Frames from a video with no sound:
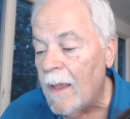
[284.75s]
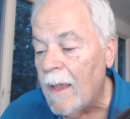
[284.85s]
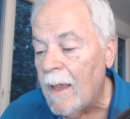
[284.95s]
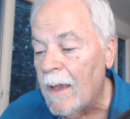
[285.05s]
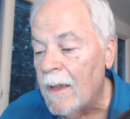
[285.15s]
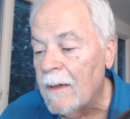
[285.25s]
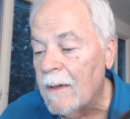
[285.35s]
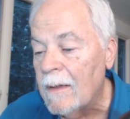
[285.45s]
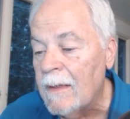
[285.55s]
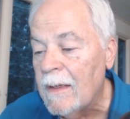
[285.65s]
And
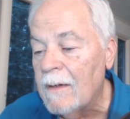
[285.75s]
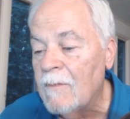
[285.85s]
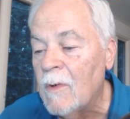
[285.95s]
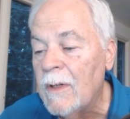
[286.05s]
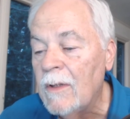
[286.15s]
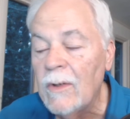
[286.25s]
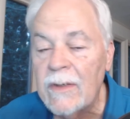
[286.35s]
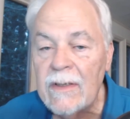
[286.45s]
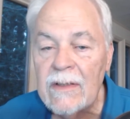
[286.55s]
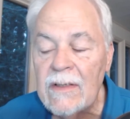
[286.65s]
again, I've already
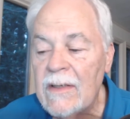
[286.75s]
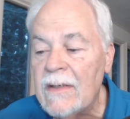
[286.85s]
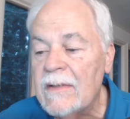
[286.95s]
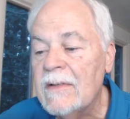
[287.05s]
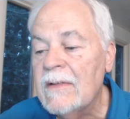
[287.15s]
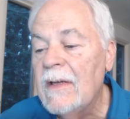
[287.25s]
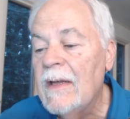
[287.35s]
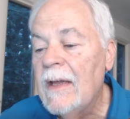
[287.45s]
looked at this